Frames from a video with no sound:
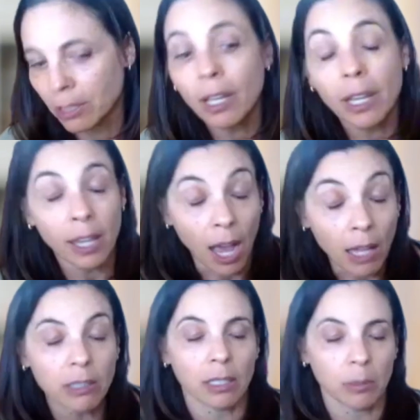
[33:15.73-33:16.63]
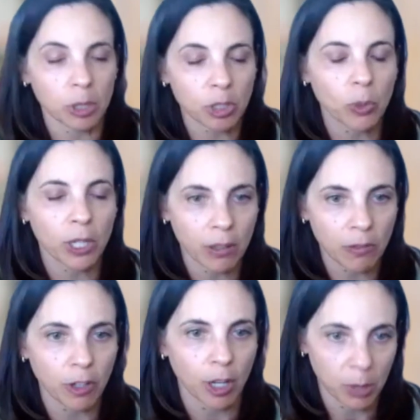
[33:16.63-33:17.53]
collegiality between
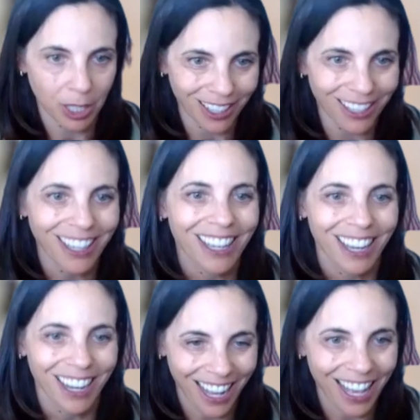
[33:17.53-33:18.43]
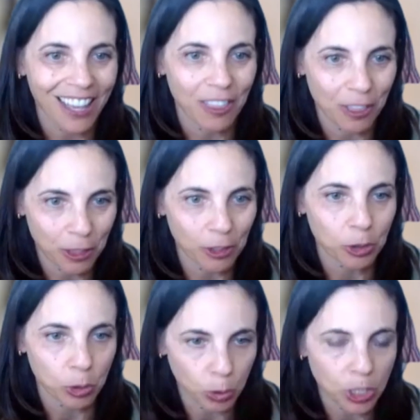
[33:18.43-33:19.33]
the family and
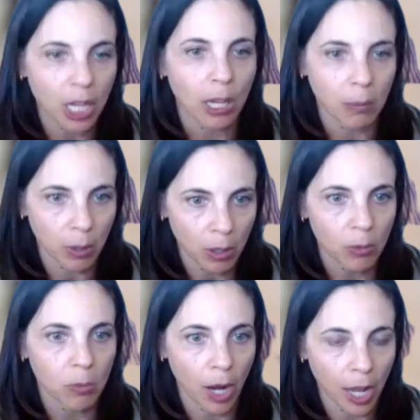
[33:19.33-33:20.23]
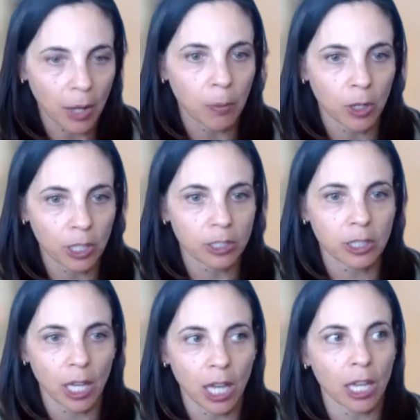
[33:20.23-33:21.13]
the school team, right? Where
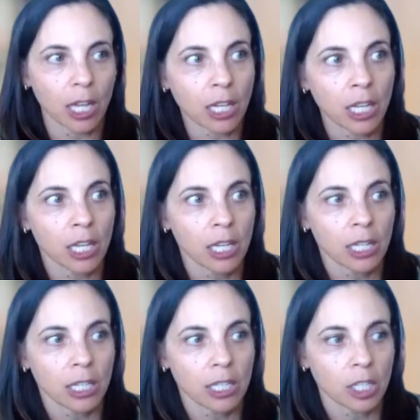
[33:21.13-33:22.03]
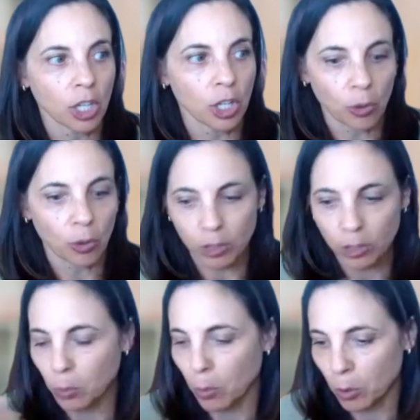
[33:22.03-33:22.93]
it's like,
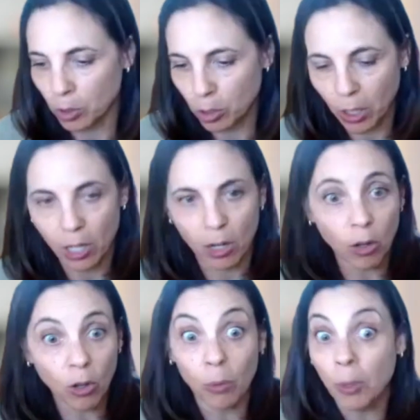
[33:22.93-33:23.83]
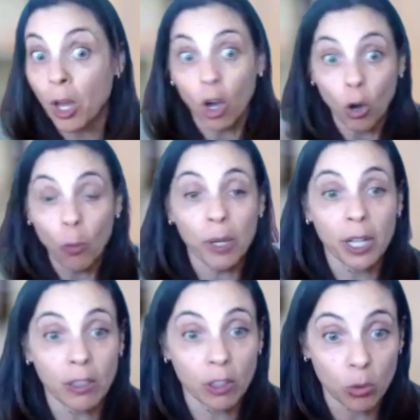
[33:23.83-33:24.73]
this is what we're doing at home,
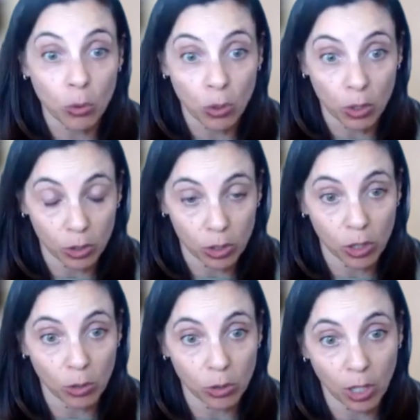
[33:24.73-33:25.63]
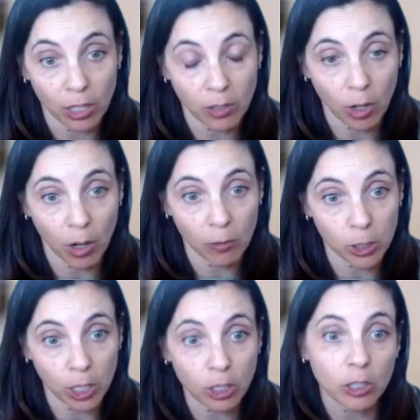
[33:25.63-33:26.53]
opening the doors to those kinds of
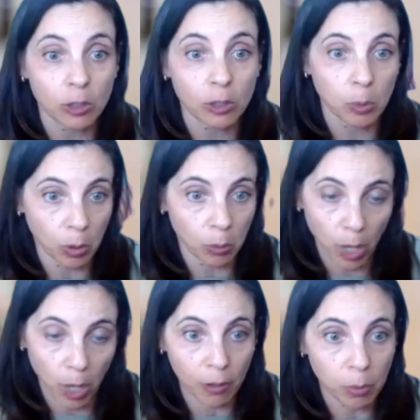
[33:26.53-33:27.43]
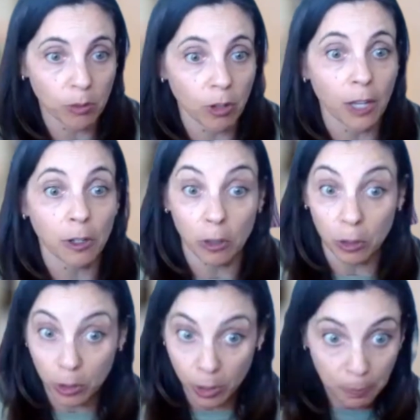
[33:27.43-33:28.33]
conversations between private
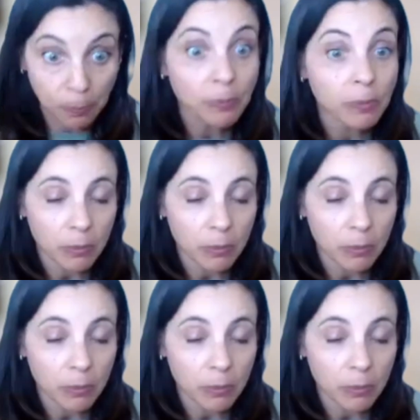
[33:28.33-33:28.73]
providers